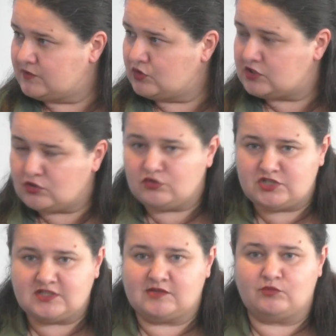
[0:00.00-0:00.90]
So it's not
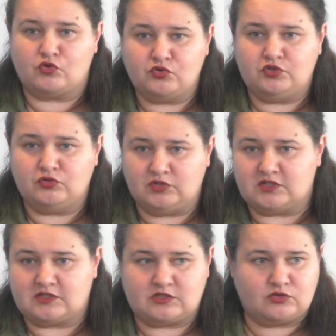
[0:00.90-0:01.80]
just some rogue
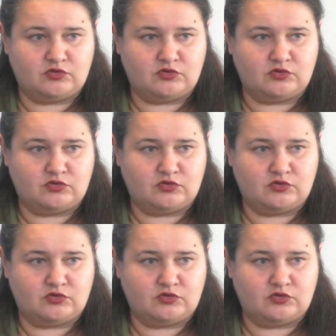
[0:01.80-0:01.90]
units. It's